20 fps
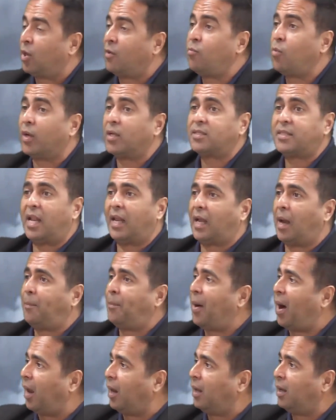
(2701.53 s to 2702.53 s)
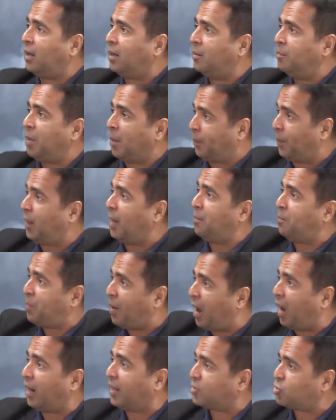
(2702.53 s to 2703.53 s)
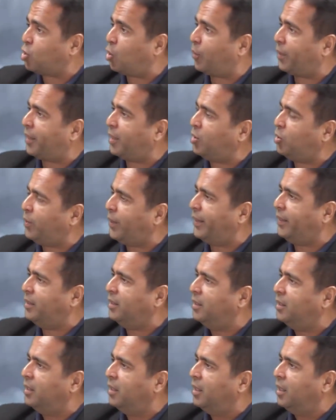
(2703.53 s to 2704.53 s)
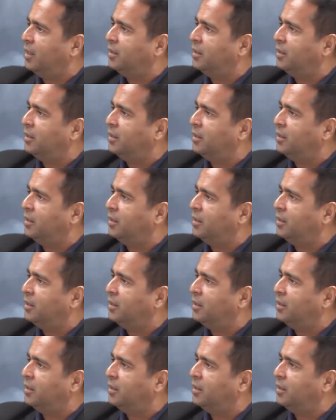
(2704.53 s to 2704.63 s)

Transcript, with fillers: I don't want to say like a parlor. People in parlors know what they're doing.